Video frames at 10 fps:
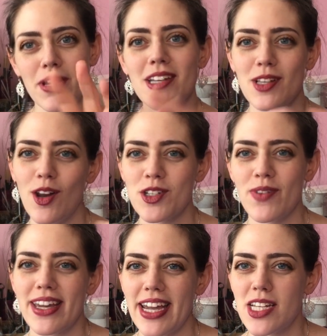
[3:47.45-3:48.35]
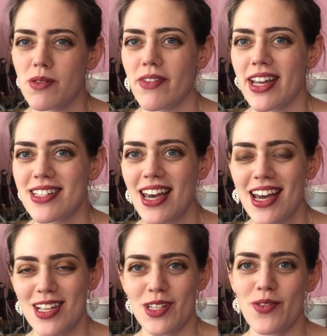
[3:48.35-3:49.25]
because a lot of engagement rings
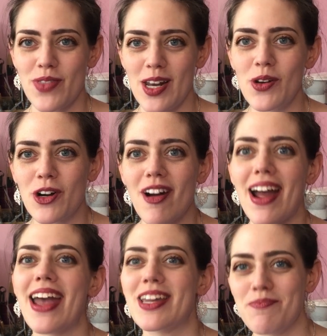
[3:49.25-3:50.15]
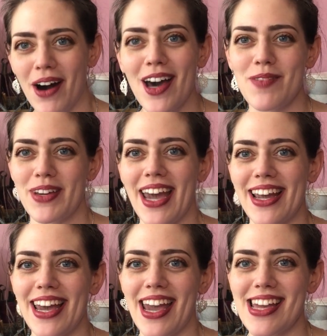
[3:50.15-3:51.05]
sort of, they look great, you buy them, you get
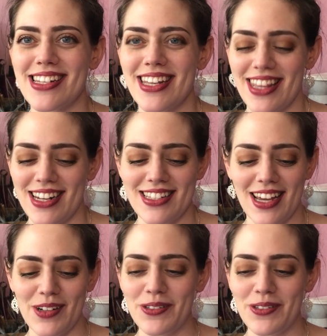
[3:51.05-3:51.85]
engaged, and then it's like,